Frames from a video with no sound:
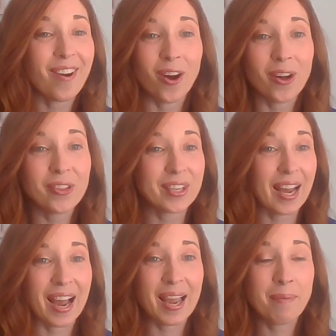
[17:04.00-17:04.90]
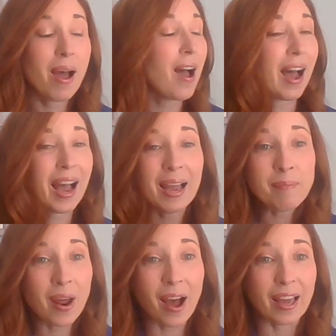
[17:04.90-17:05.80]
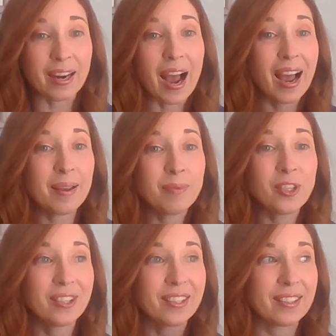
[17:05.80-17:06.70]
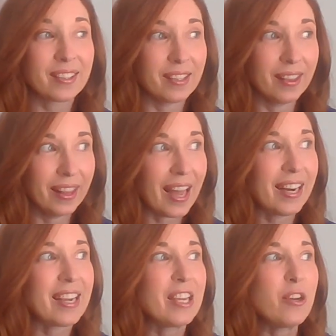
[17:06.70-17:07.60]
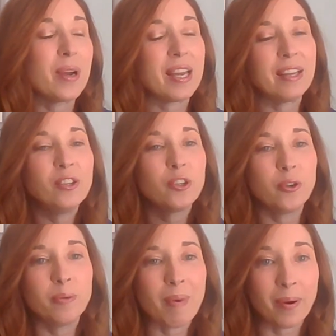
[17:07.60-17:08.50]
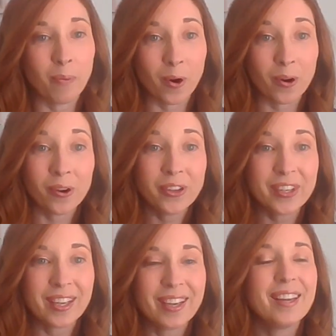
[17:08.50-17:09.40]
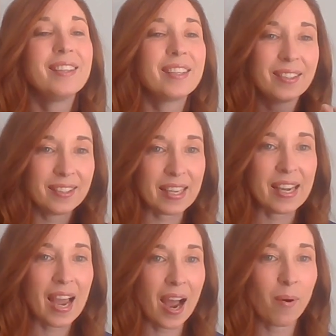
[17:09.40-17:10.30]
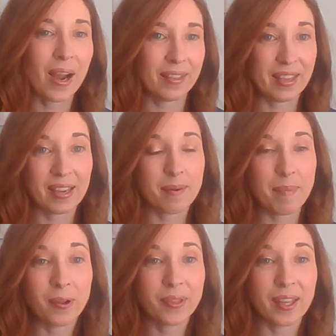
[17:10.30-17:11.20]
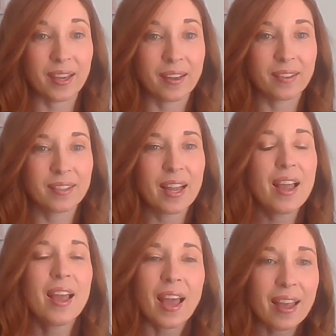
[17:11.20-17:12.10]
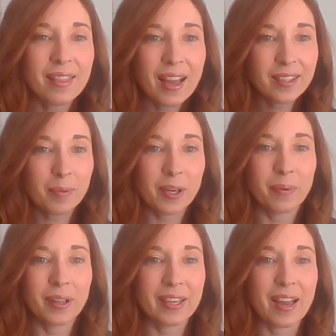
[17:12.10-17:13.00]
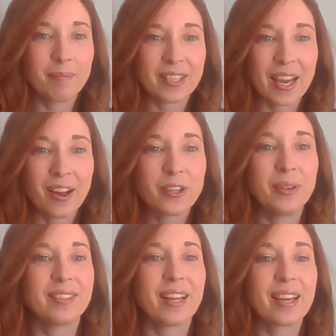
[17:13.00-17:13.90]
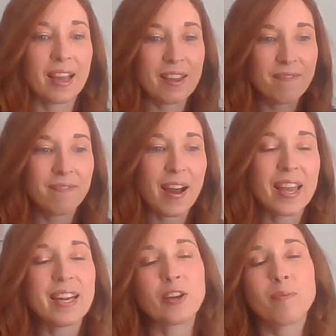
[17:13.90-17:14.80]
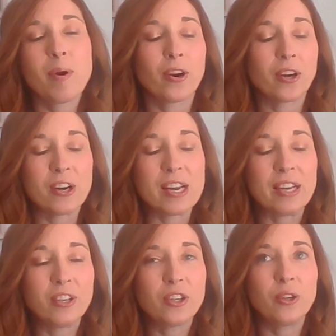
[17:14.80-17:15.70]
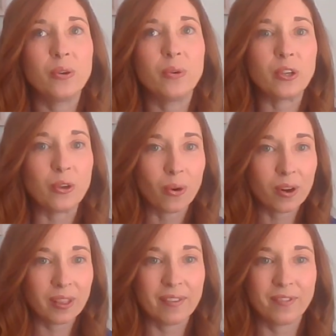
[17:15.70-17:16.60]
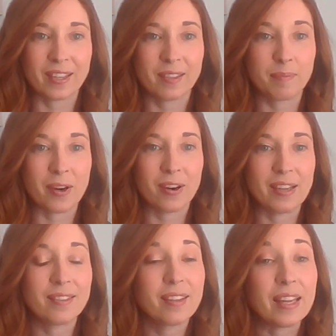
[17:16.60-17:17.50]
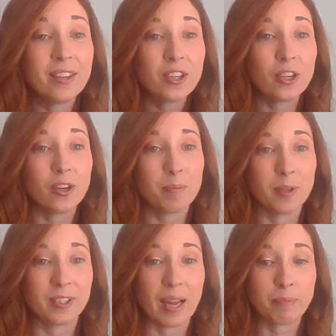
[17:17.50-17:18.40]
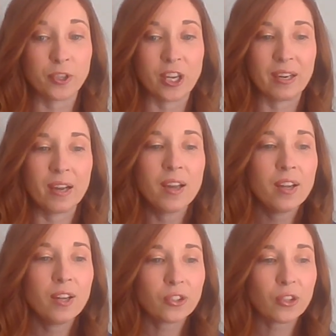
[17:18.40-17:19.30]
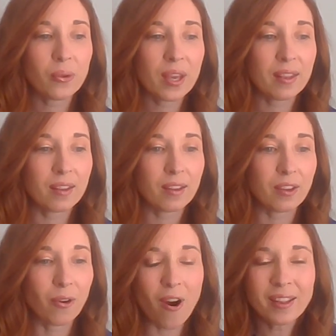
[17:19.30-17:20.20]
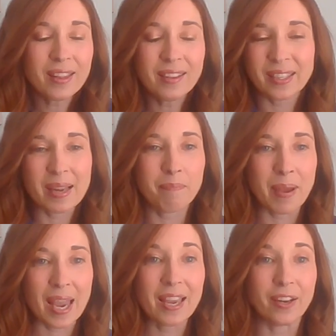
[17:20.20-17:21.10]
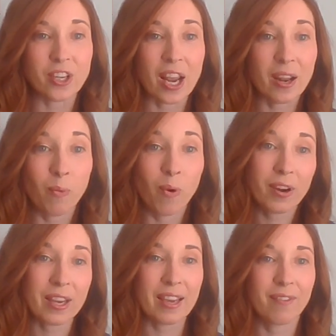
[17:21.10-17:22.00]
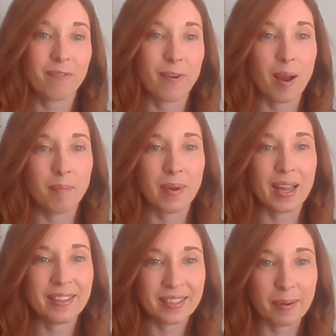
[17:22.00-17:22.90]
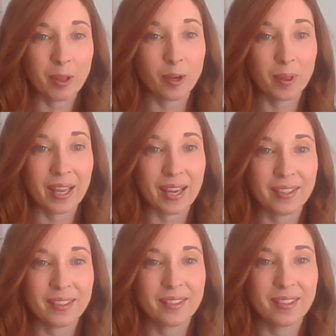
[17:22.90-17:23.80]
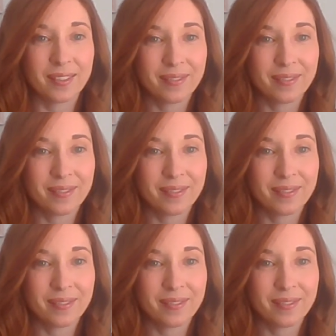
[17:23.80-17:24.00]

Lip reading: all the time, I'm not. I'm just letting you into my world to see how I think about things. And that's what it really comes down to, is like inviting your partner into your lived experience, into your perception, so that you're on the same page and working from a similar place.